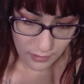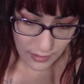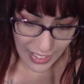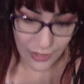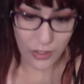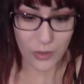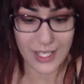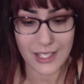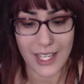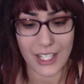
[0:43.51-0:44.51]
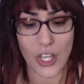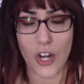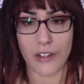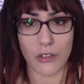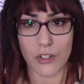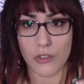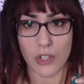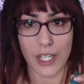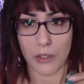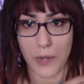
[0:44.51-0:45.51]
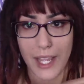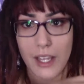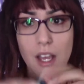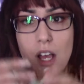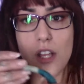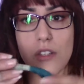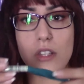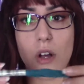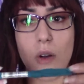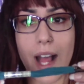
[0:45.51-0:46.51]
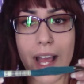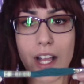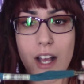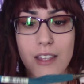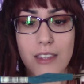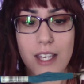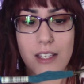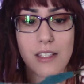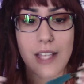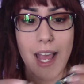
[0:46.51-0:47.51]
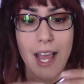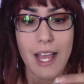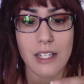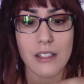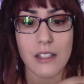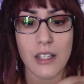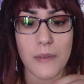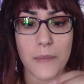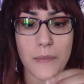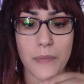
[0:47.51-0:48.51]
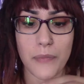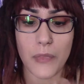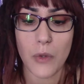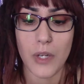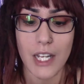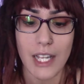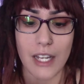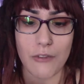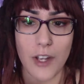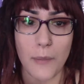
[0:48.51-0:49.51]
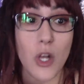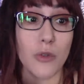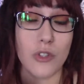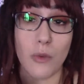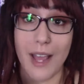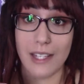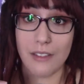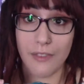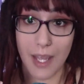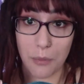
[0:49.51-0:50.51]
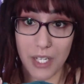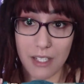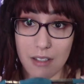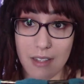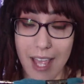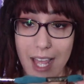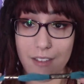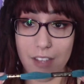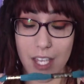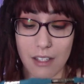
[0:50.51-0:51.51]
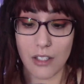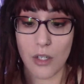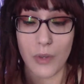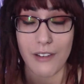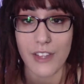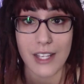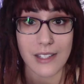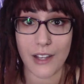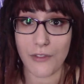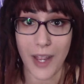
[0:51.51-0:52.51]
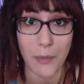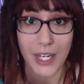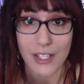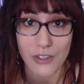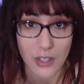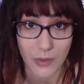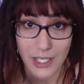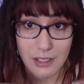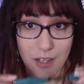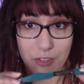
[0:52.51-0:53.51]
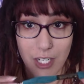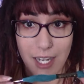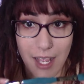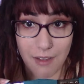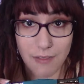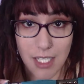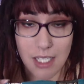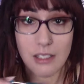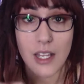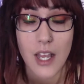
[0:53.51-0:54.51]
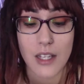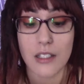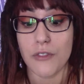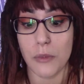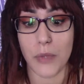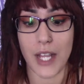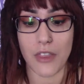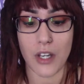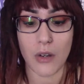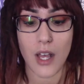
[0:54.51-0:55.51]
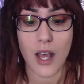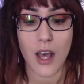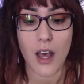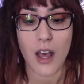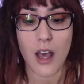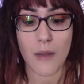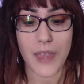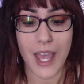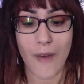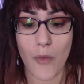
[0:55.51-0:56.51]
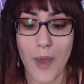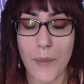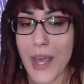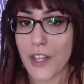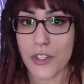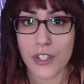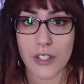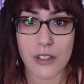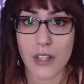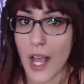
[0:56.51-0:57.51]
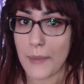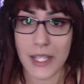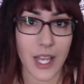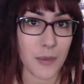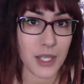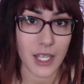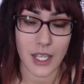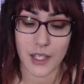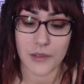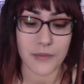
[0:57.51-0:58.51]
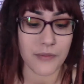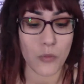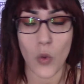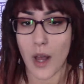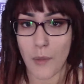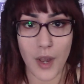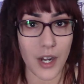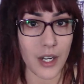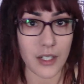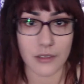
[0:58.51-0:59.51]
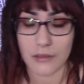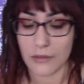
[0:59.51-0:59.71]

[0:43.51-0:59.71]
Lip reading: I don't know, it's like yarn or string, right? So I got this at, where did I get it from? Oh, Joann's Fabric. They have it, you know, wherever they sell fabric and sewing stuff, they're gonna have these. Different brand though. They have them at Michael's, Hobby Lobby, Walmart,